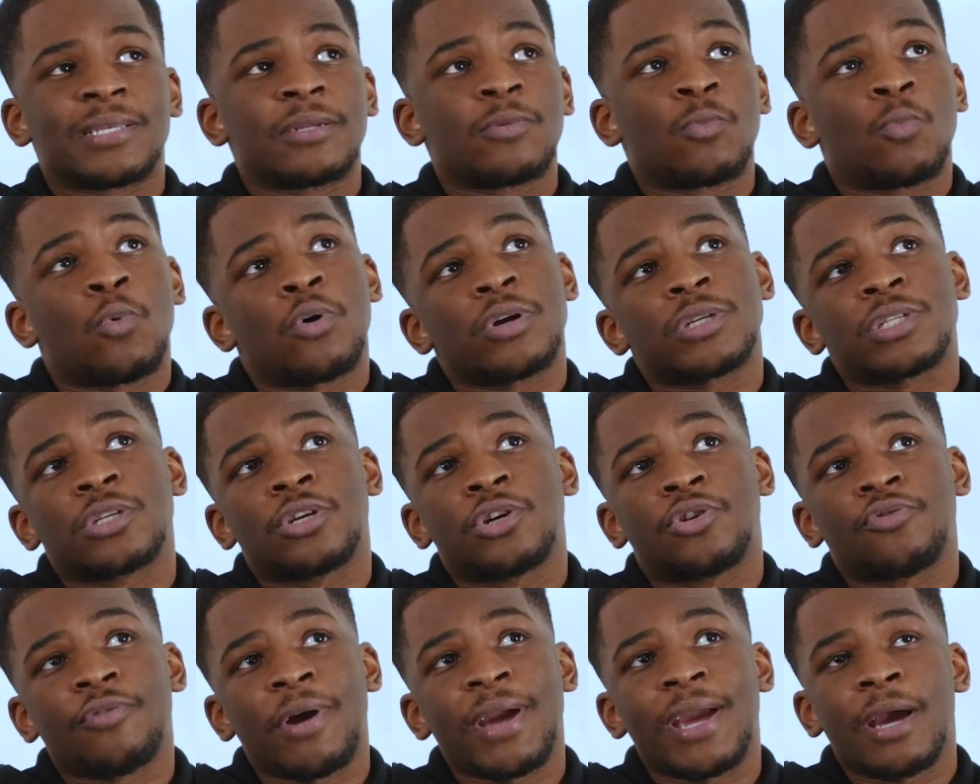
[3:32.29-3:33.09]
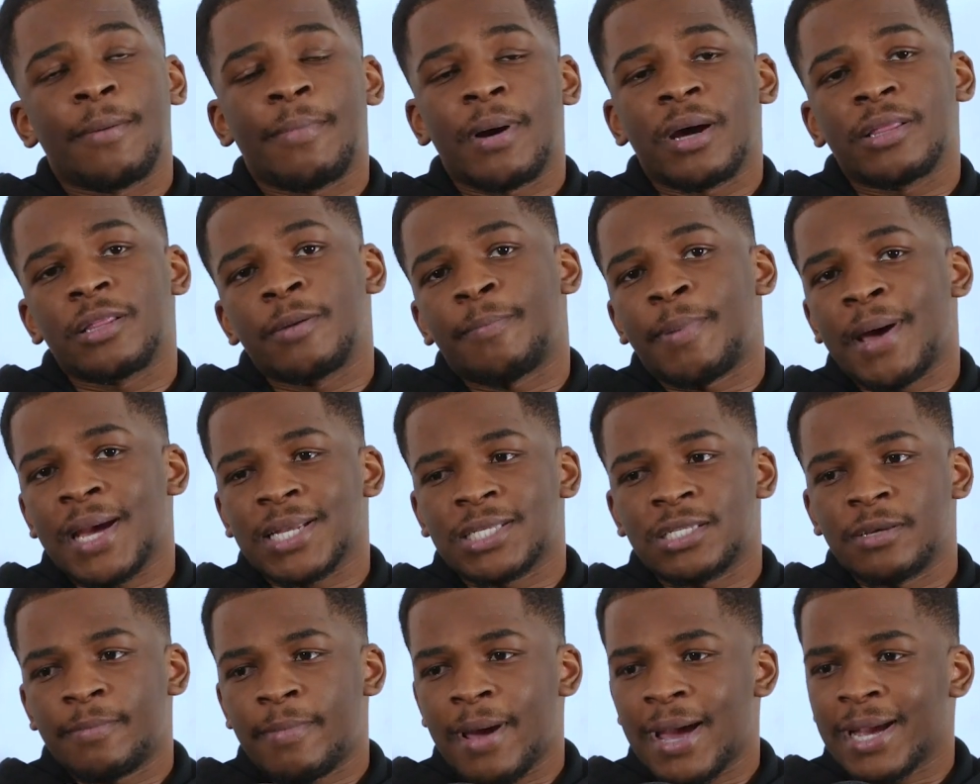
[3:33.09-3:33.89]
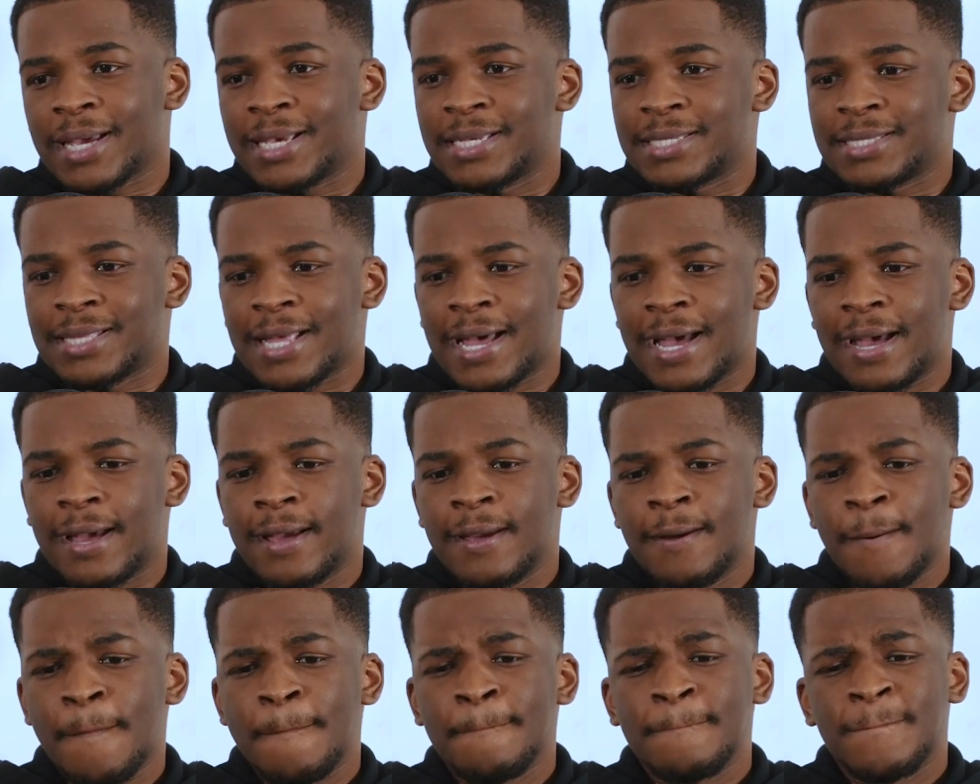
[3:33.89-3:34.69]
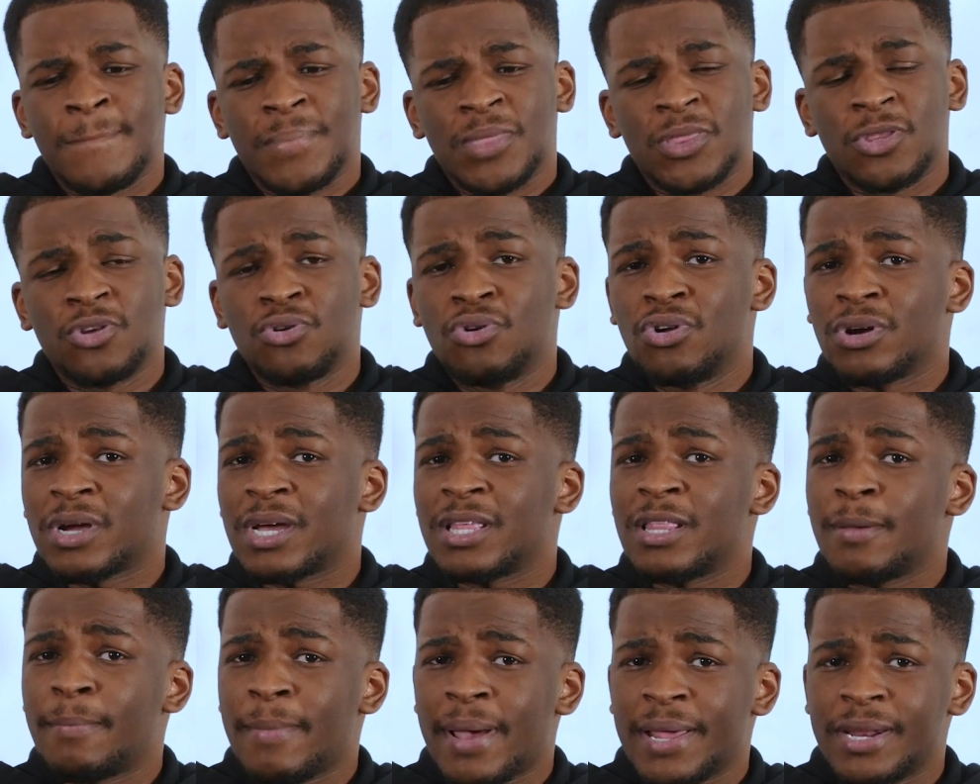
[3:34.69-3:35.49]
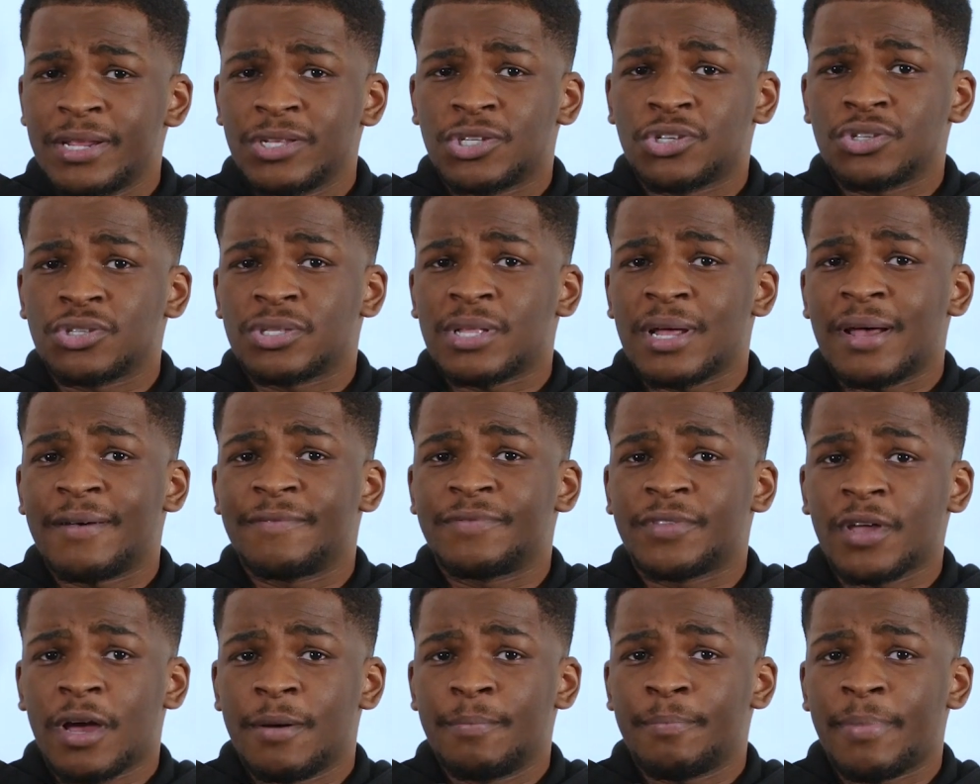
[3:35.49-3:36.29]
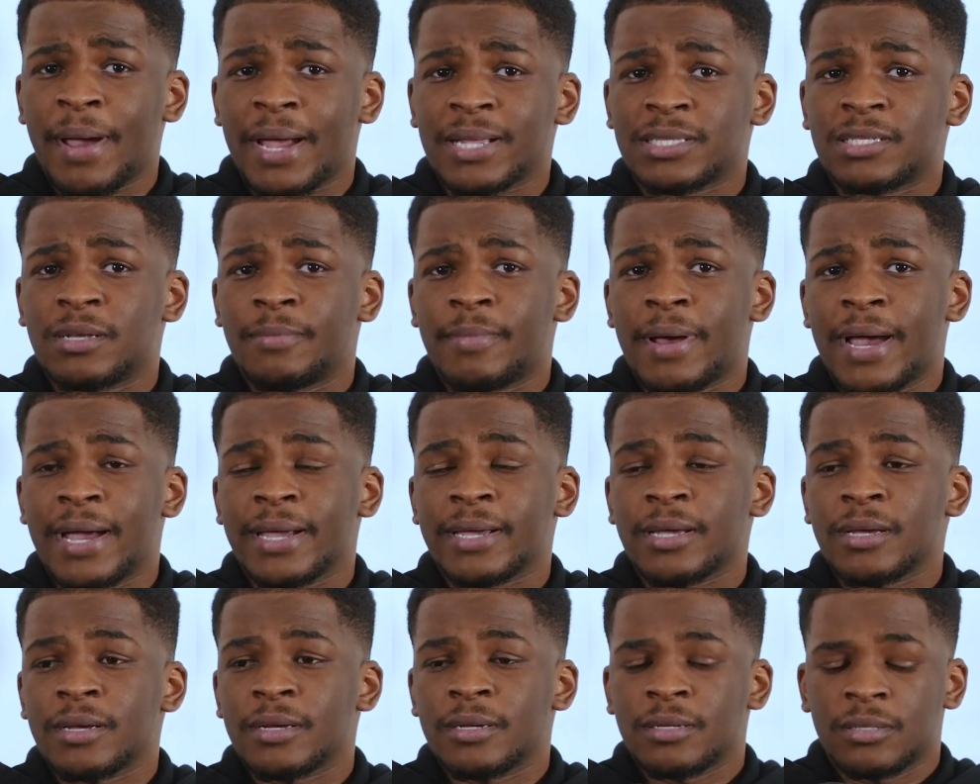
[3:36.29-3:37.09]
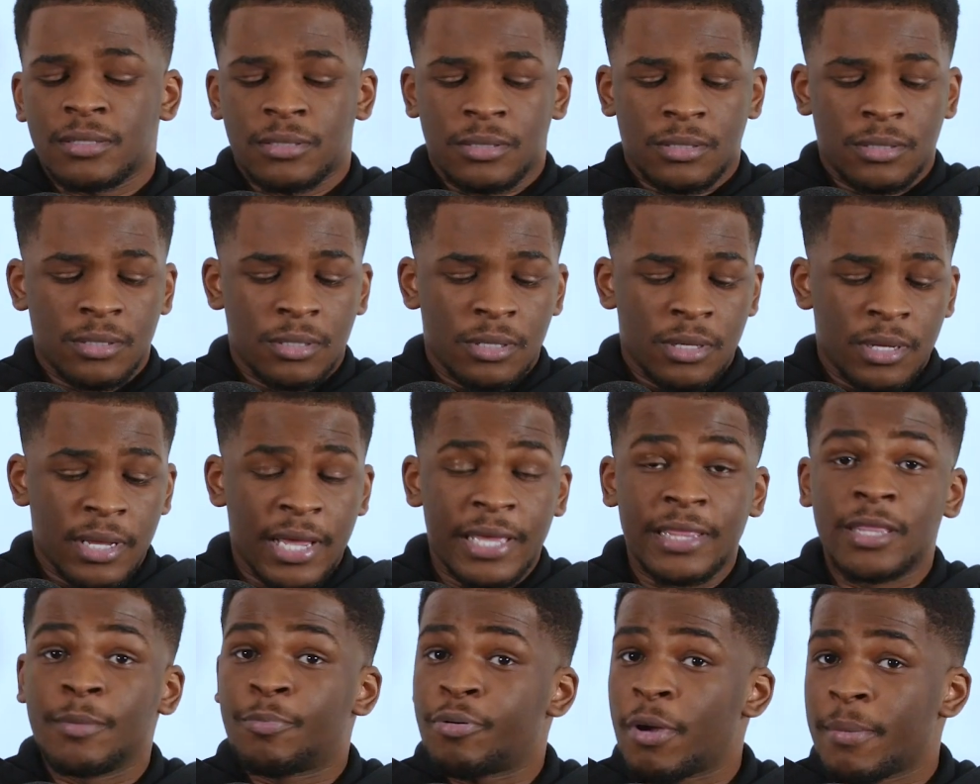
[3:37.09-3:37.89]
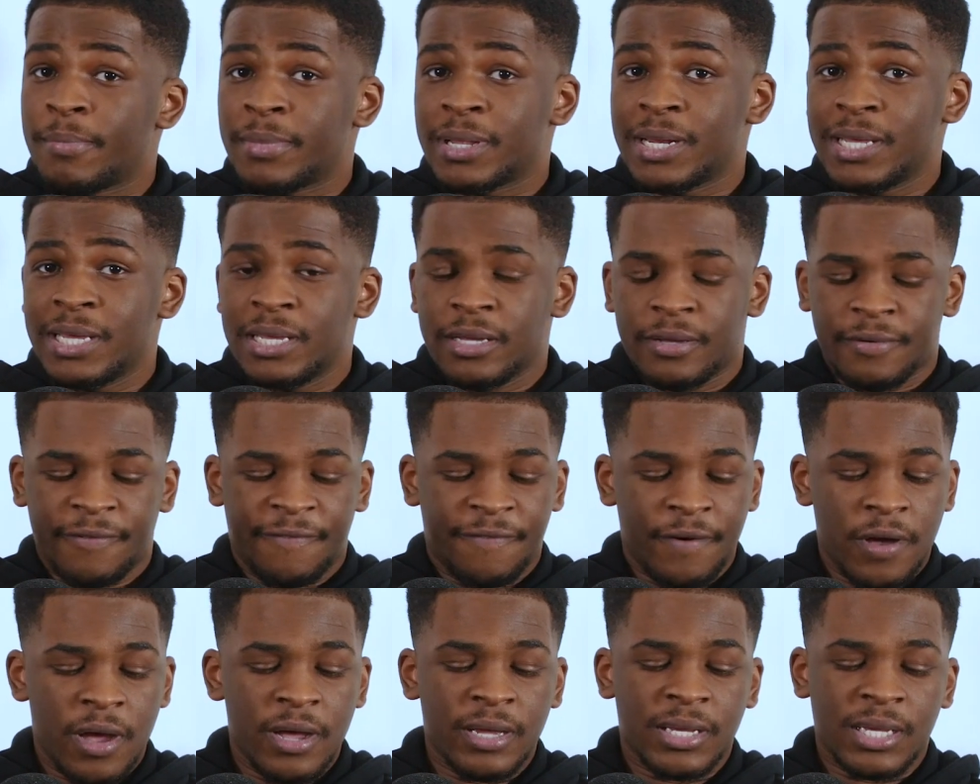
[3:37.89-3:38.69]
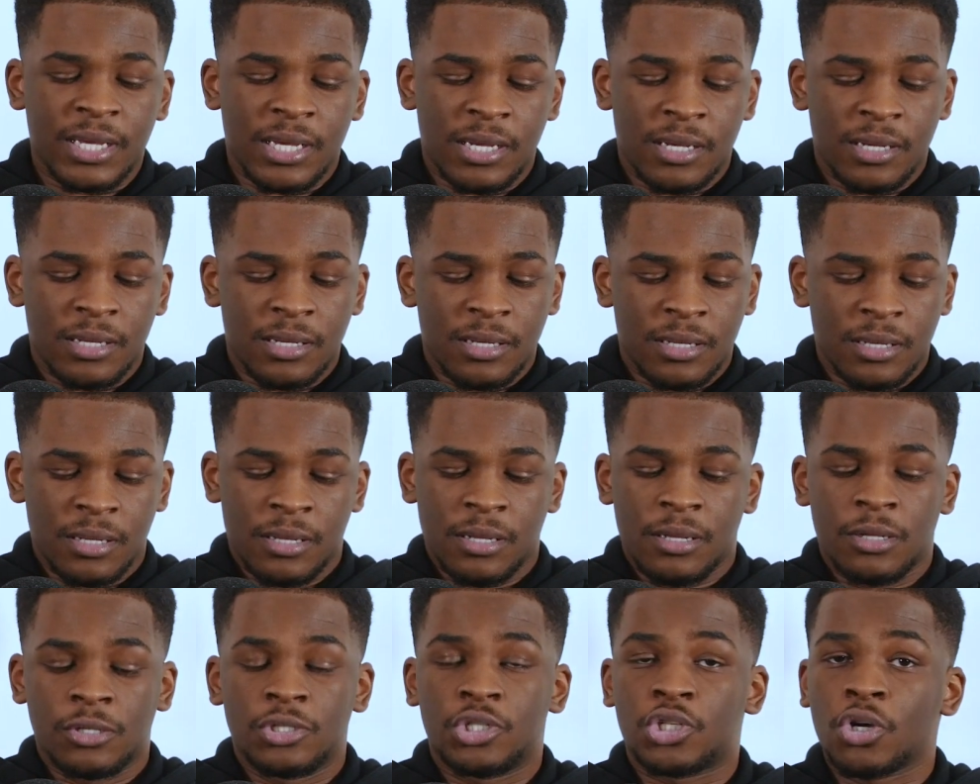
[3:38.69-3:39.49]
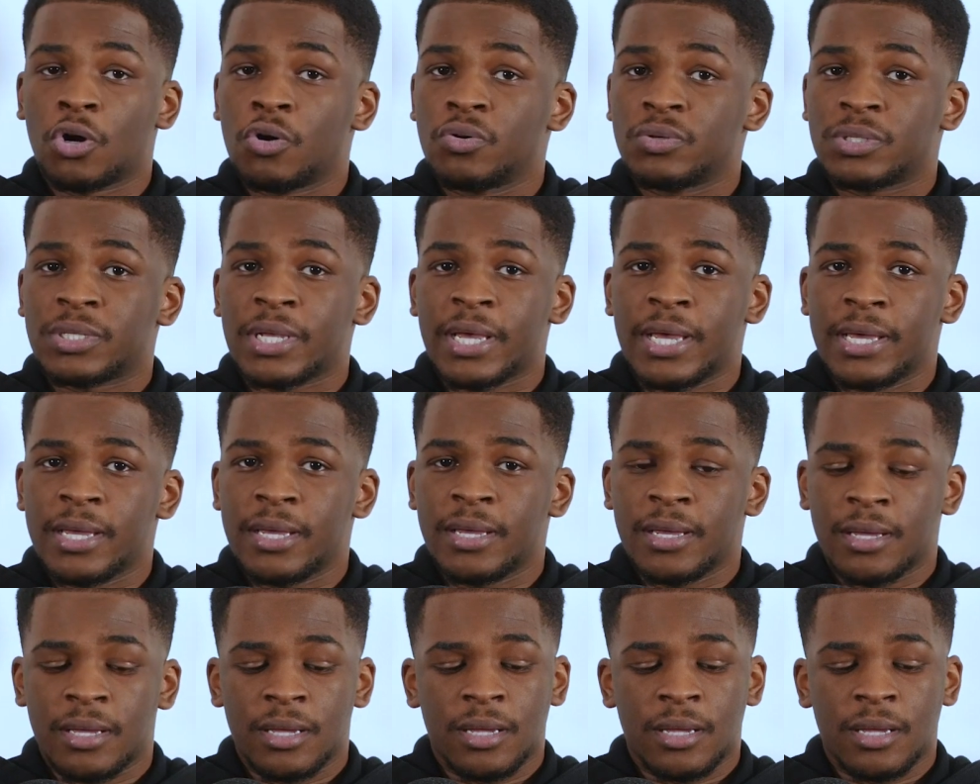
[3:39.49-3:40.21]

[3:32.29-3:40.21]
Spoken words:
And what's great about the back-to-back is that you look at the managers that have done back-to-back in the Premier League: Fergie, Jose,